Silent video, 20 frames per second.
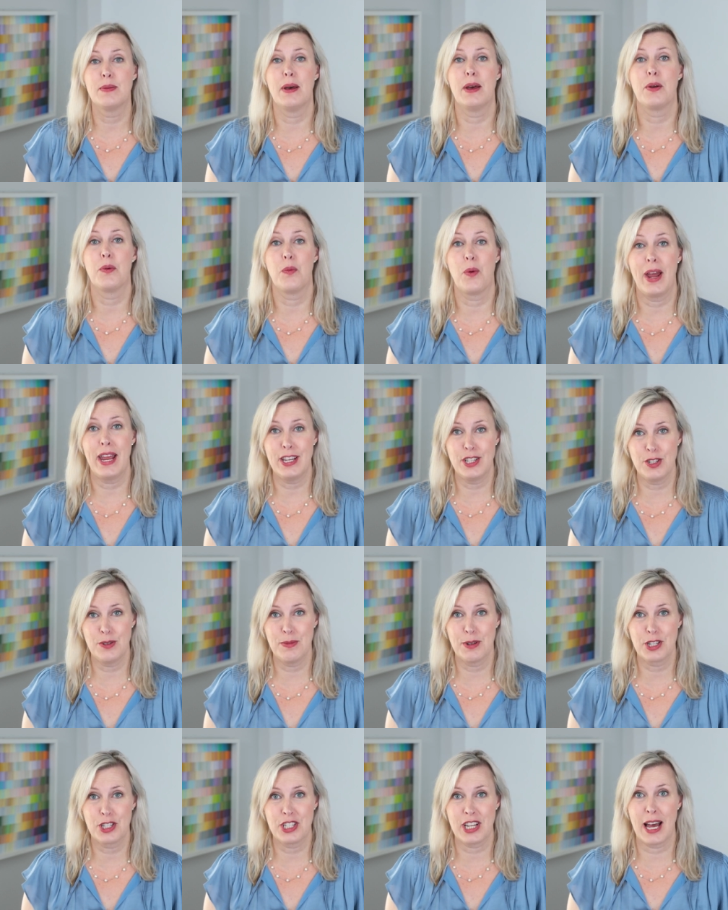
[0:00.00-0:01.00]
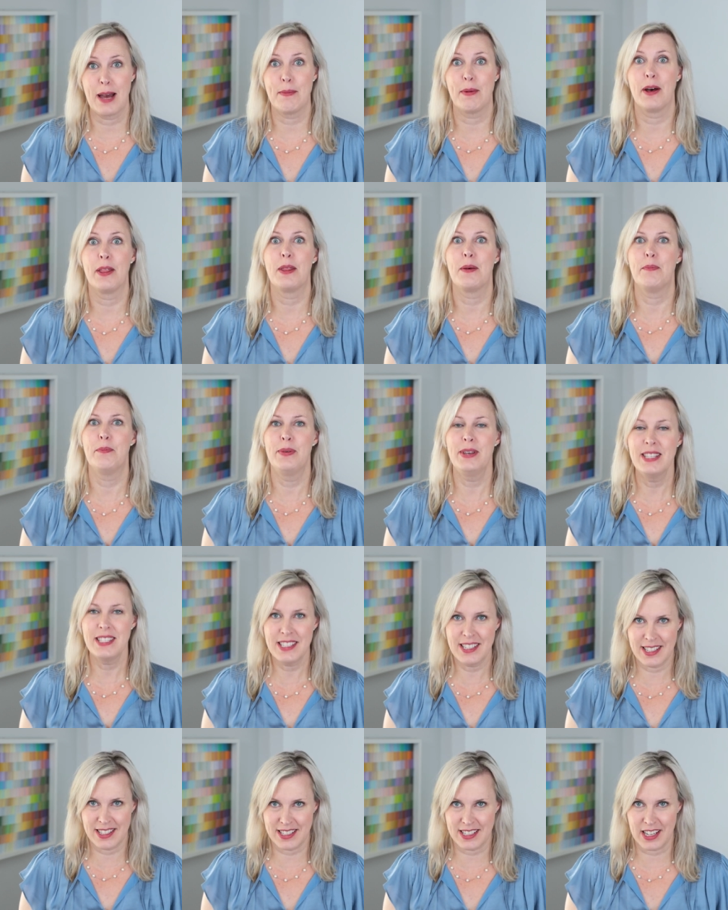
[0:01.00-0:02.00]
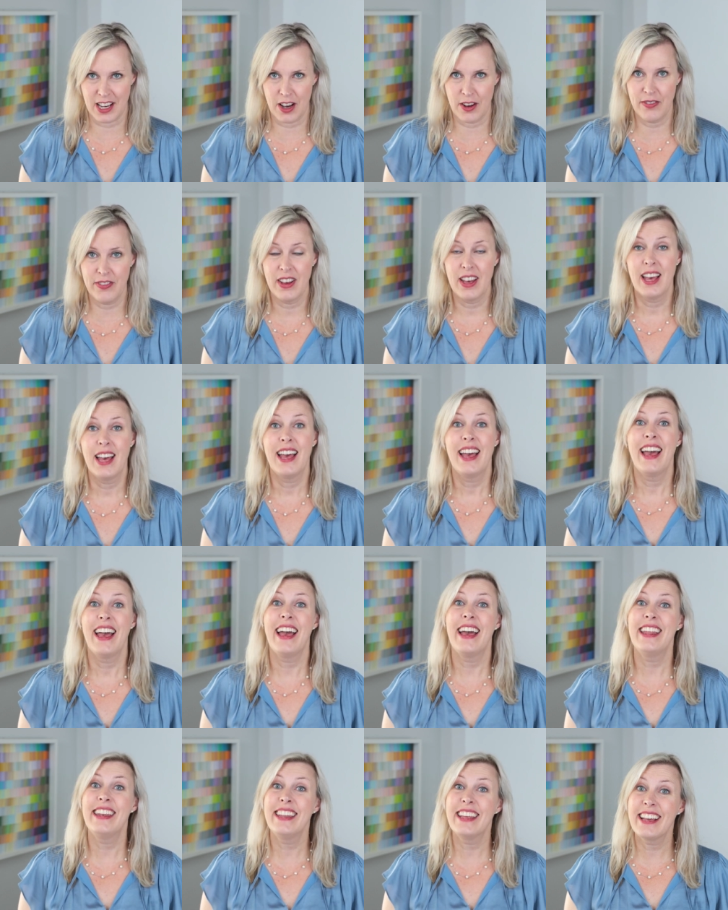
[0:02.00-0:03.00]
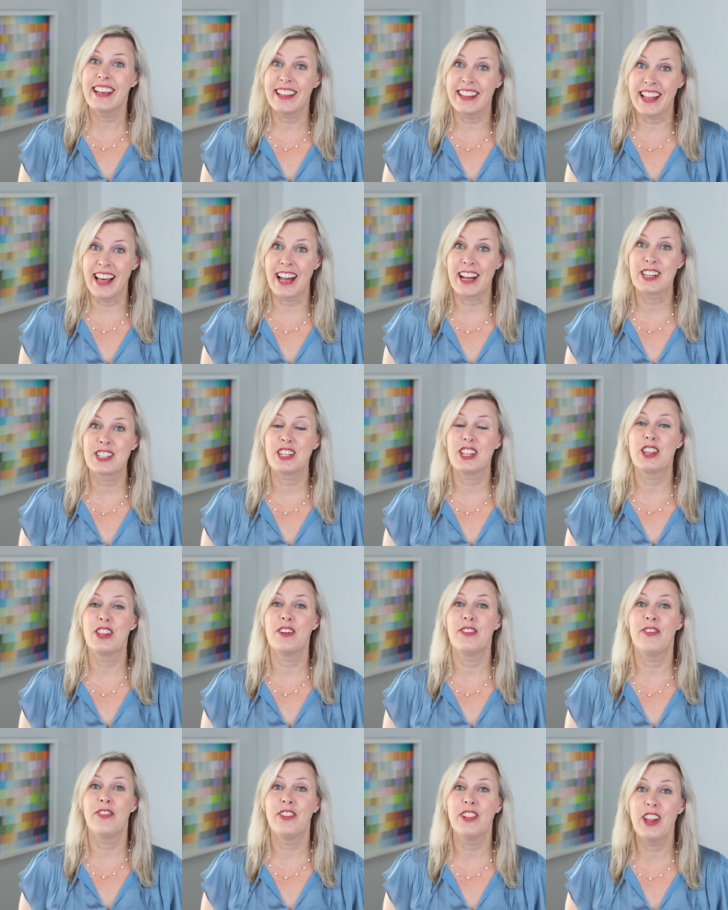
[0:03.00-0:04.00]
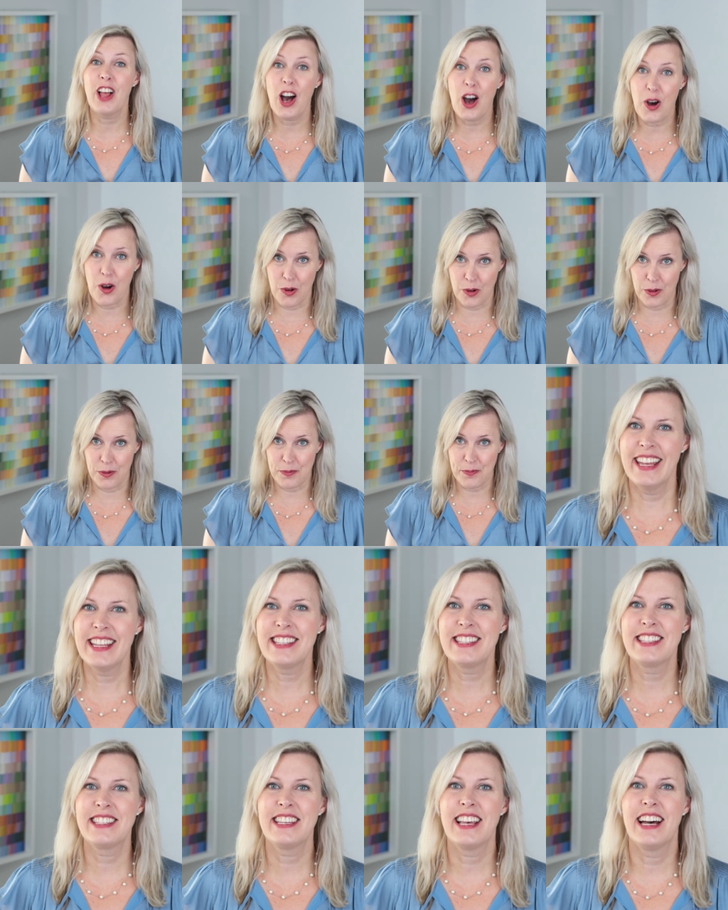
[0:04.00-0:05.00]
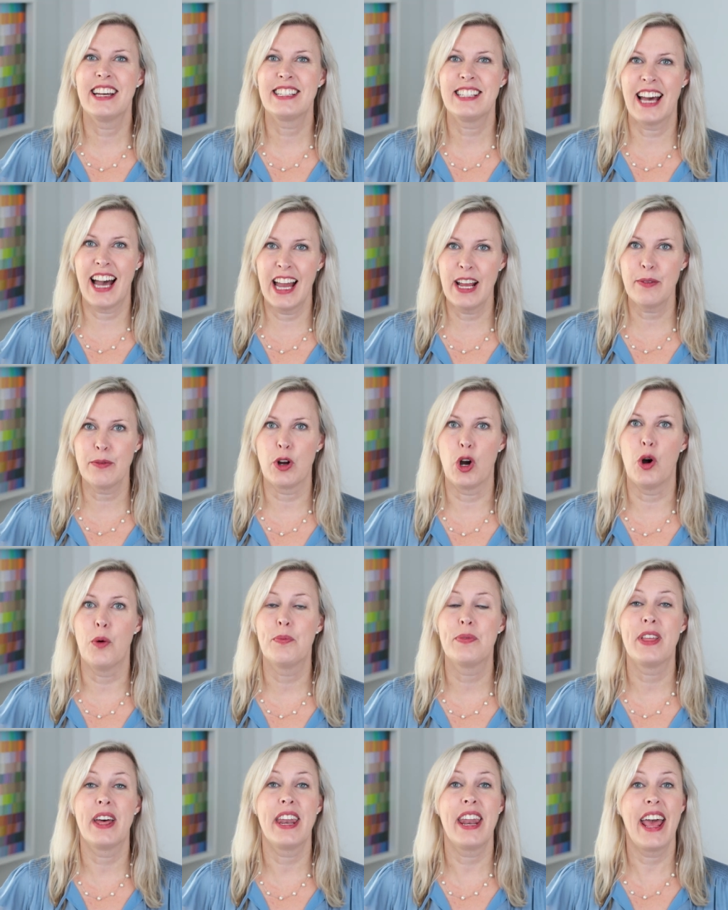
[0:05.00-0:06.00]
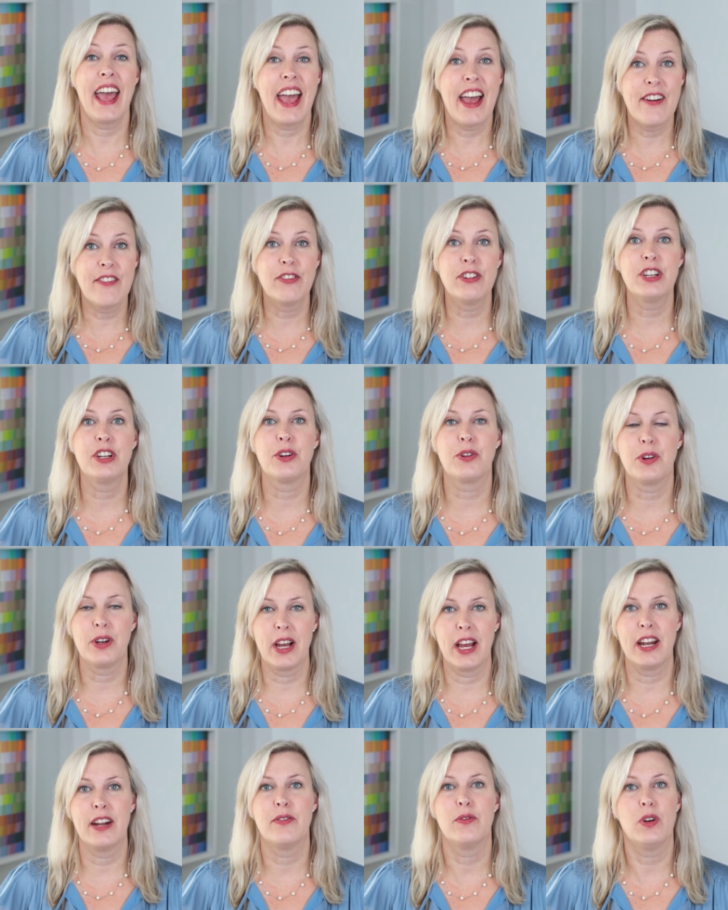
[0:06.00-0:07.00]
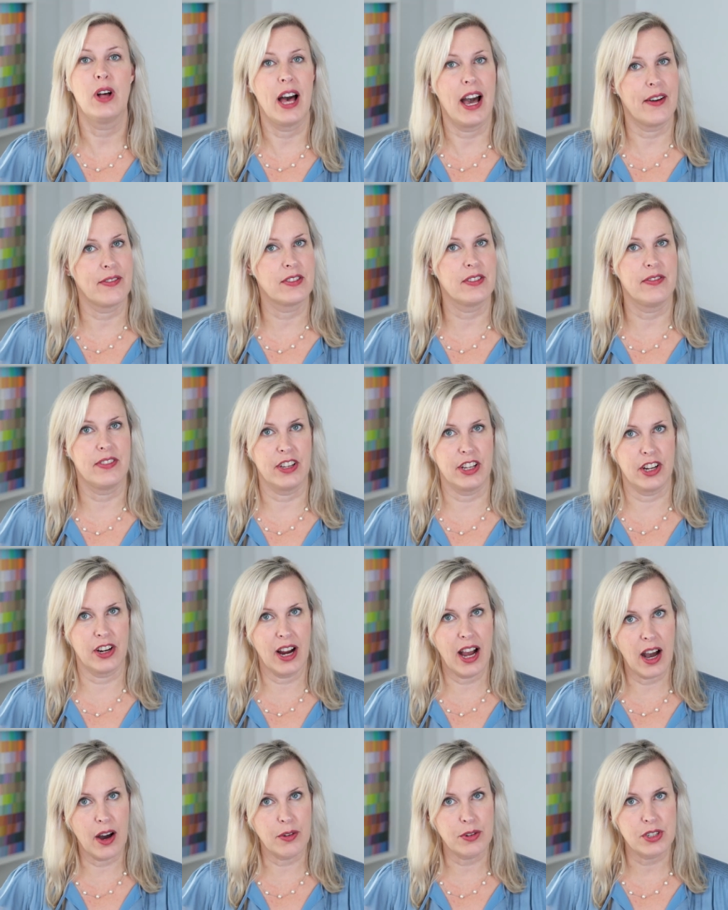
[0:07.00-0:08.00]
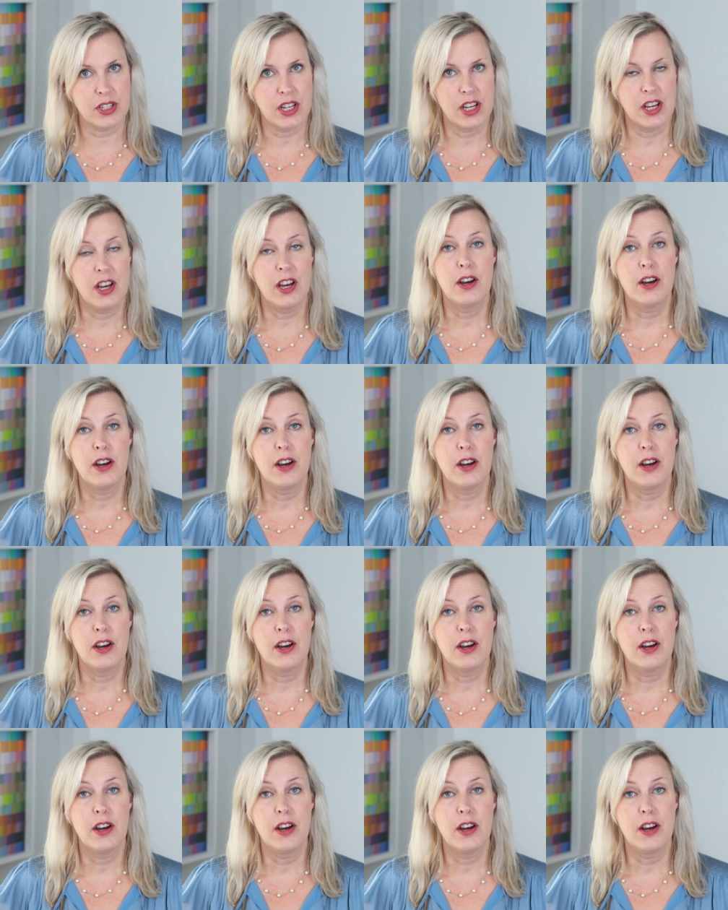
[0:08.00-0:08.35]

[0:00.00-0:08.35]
spend way too much time on the business stuff and neglect the flow. It's a tightrope that every creative will have to figure out.